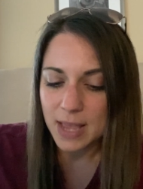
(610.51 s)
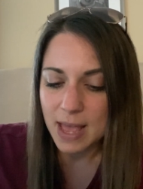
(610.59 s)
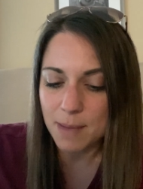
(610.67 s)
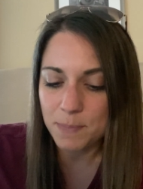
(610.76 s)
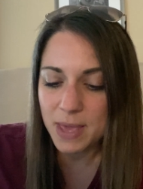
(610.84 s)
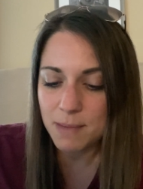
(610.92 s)

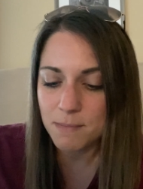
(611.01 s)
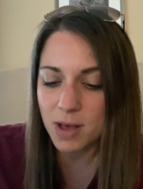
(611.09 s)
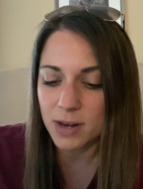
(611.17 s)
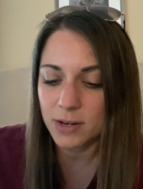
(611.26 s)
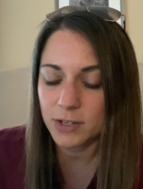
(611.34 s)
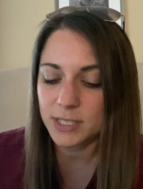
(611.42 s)
A pit
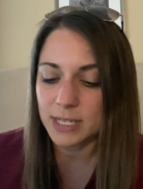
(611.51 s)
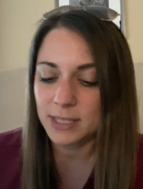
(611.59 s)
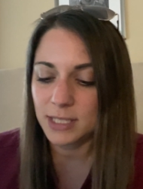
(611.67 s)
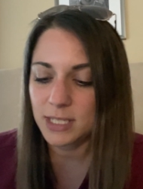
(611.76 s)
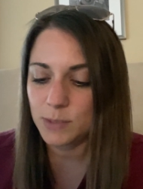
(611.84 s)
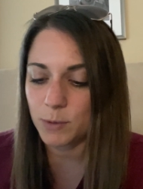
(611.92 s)
monitor
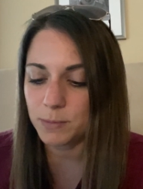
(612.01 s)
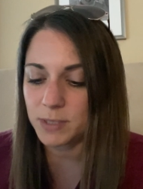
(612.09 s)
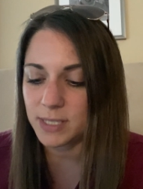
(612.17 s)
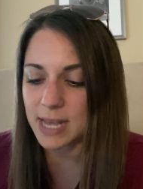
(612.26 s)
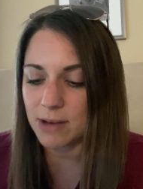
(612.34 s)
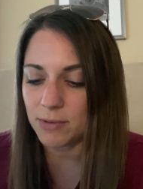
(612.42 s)
suddenly
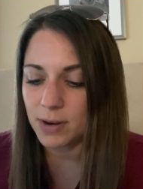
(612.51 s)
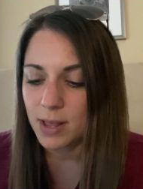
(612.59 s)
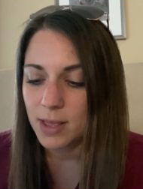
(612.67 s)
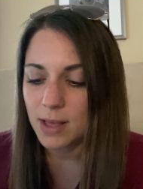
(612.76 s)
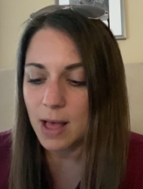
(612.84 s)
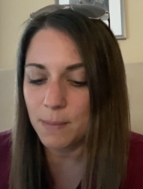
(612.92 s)
swooped down.
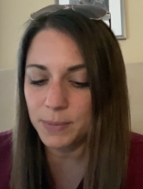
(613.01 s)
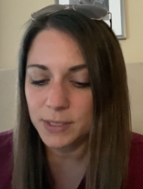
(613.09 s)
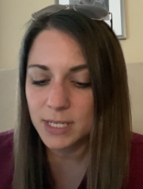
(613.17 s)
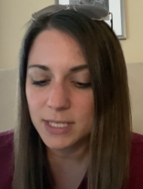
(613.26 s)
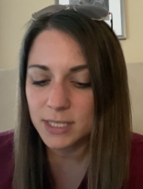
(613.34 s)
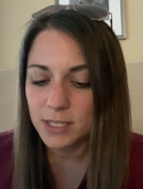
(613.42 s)

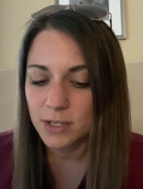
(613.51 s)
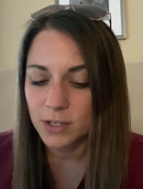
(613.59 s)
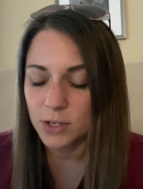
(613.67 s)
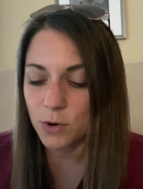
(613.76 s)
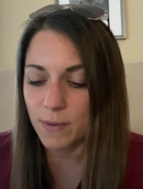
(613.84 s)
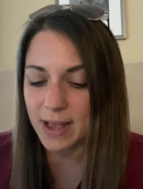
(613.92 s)
Humbleness,
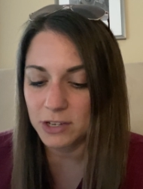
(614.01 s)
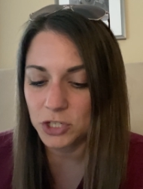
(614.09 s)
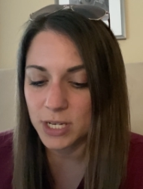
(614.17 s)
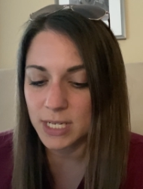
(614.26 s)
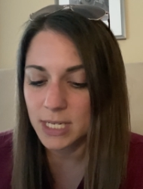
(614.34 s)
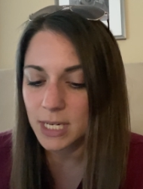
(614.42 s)

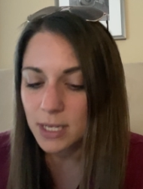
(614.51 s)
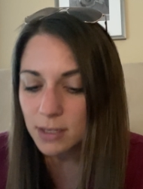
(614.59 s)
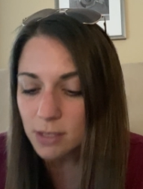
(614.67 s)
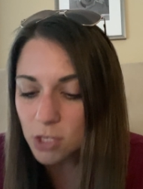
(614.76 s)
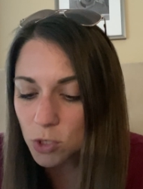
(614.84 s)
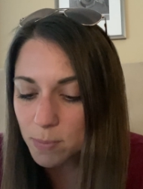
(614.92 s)
correction,
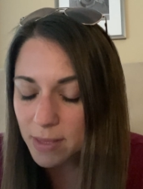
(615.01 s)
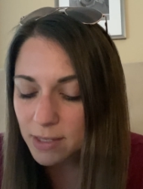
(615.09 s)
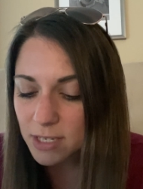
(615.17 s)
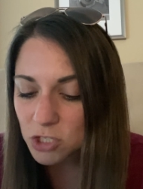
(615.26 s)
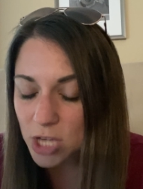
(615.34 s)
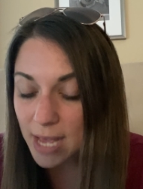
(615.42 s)

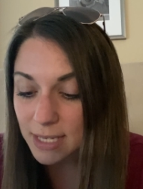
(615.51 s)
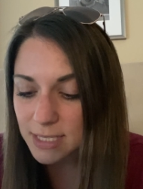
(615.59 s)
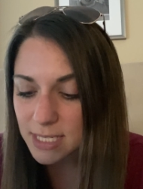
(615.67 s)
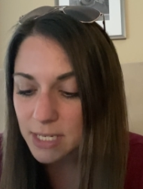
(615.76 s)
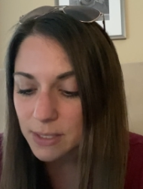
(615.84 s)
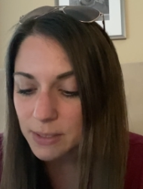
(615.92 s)
humility
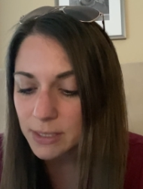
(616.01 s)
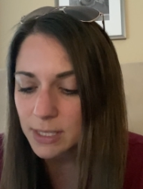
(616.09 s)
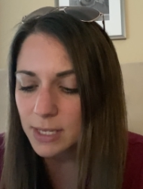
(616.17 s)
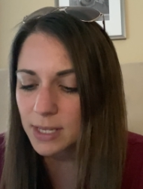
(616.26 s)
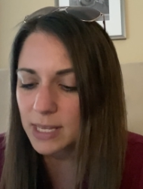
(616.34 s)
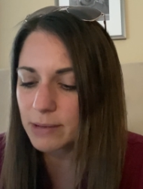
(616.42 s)
check, dear.
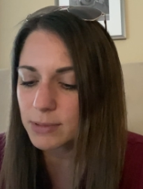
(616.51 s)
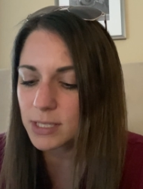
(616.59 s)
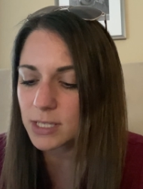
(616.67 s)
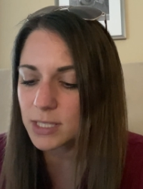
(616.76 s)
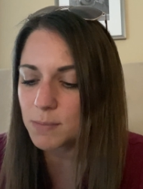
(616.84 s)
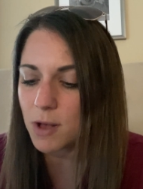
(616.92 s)
It
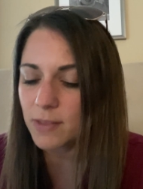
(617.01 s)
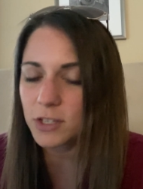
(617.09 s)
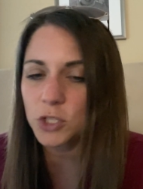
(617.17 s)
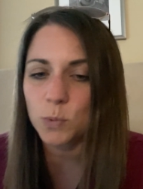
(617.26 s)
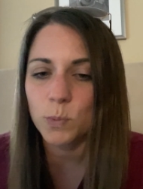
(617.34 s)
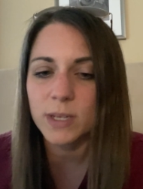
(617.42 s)
was a
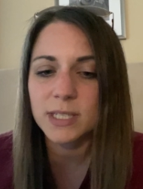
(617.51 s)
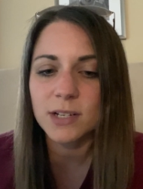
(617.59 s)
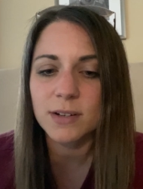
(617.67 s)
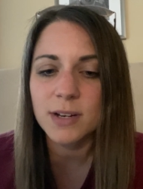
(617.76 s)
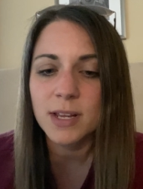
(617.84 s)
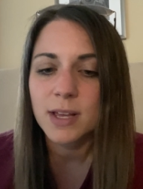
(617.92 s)
smallish,
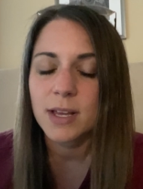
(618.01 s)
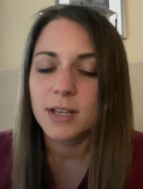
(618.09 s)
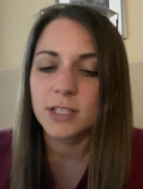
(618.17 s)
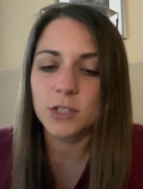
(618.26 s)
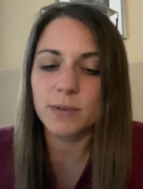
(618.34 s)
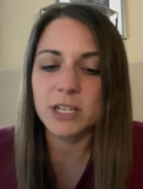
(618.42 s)
whiskered
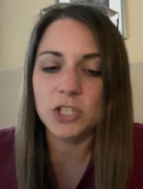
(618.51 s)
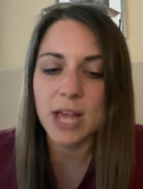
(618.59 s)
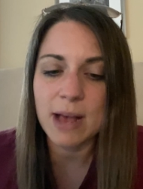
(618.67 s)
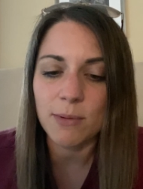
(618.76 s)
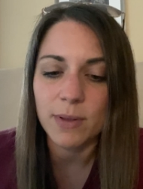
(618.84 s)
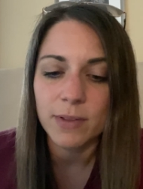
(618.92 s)
screech
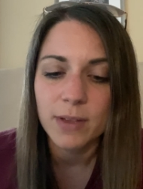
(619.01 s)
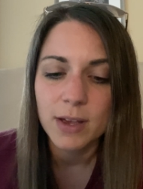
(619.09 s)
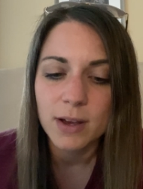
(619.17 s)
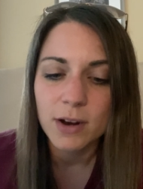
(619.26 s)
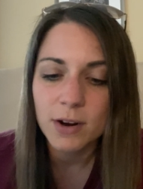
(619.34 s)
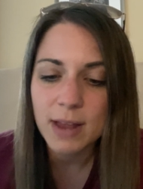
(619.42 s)
owl.
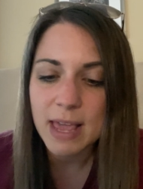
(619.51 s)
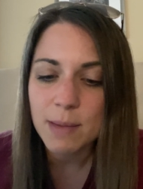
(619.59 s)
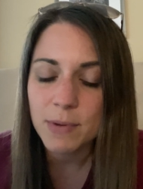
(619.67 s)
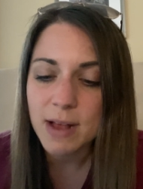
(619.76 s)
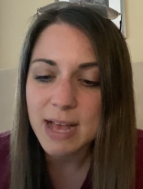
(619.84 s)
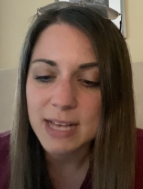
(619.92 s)
Her
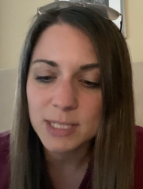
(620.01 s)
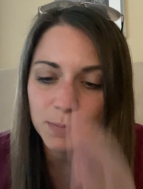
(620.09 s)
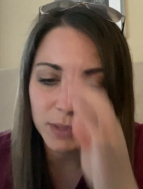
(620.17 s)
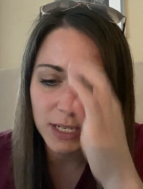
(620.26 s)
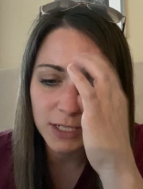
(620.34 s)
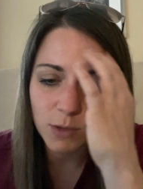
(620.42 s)
amber eyes
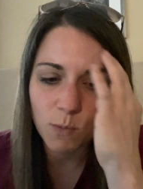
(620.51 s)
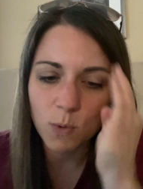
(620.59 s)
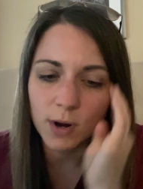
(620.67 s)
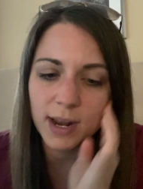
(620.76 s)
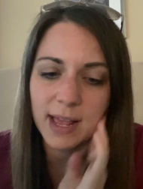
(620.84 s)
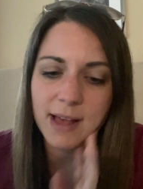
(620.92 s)
blinked a
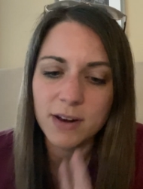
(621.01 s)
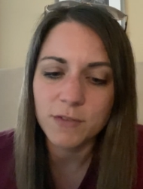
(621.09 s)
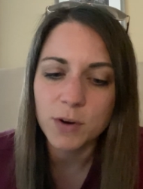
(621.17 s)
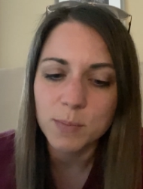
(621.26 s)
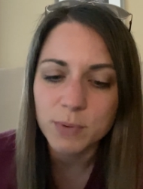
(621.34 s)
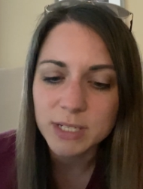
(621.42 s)
warning out of
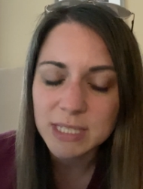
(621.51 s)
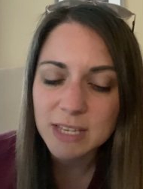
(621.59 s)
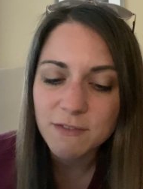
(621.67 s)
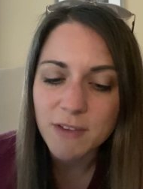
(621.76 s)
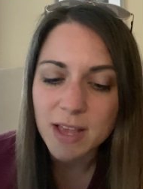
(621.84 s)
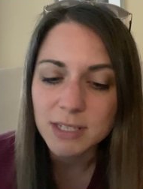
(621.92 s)
her bristly
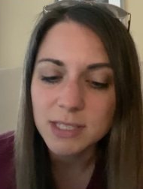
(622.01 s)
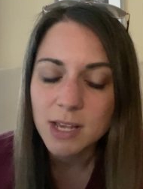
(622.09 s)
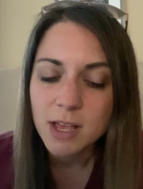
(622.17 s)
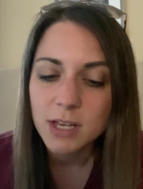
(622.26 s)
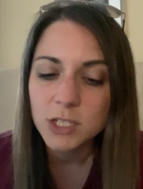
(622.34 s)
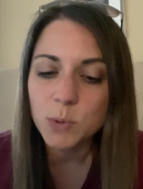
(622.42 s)
face.
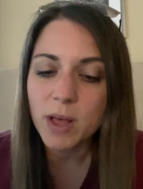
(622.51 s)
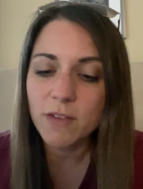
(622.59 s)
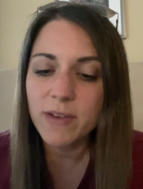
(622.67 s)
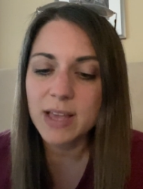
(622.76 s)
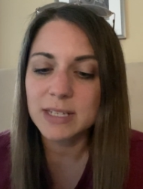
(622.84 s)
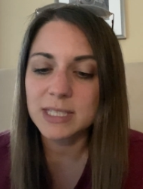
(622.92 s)

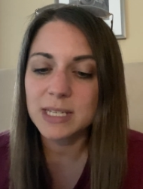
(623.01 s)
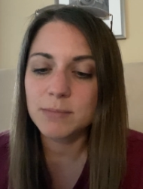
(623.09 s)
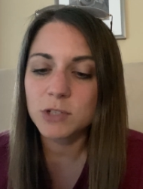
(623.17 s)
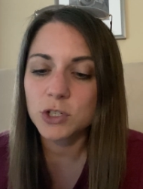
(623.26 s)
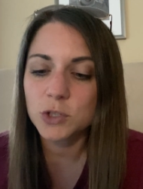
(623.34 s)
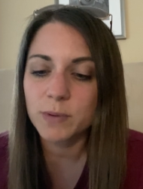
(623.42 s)
12-8
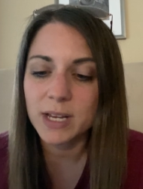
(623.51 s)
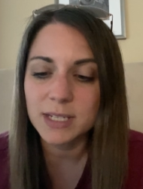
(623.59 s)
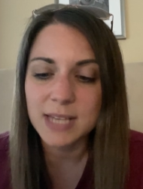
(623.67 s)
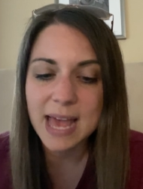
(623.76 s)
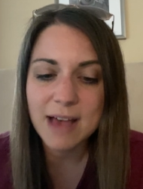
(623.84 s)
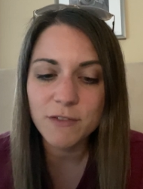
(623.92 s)
seemed to shrink
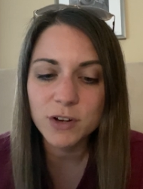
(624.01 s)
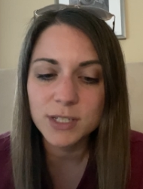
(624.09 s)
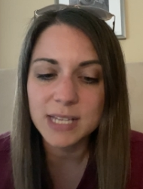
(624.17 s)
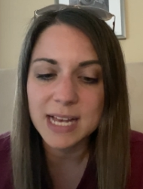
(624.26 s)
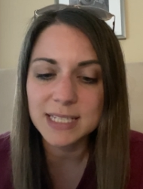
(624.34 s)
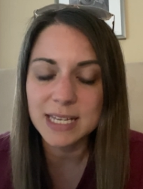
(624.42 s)
to half her
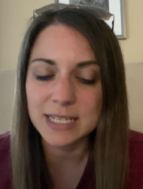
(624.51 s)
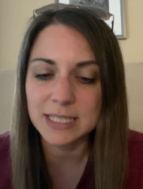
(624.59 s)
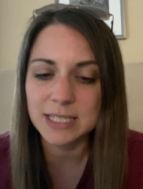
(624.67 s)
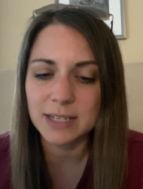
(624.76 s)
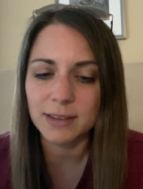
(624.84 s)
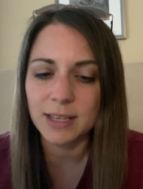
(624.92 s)
size
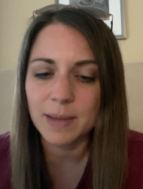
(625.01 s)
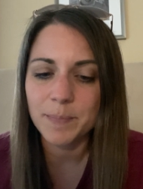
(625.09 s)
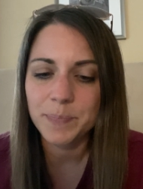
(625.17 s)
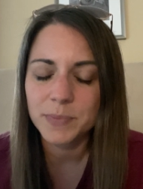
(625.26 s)
instantly.